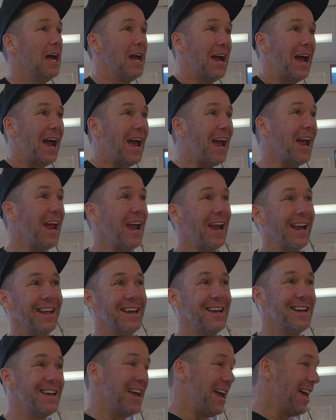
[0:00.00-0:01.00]

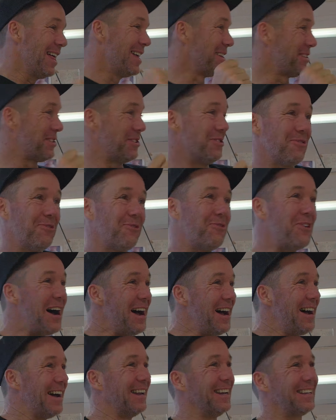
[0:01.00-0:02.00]
Hey, this is
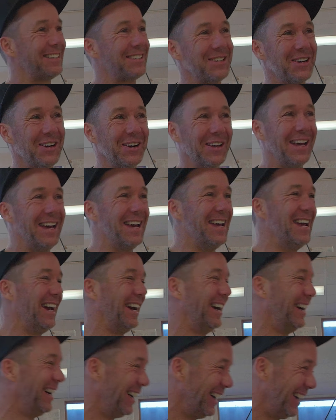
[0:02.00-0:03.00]
fun, let's do
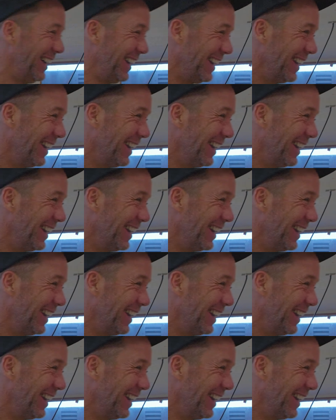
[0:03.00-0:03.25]
it.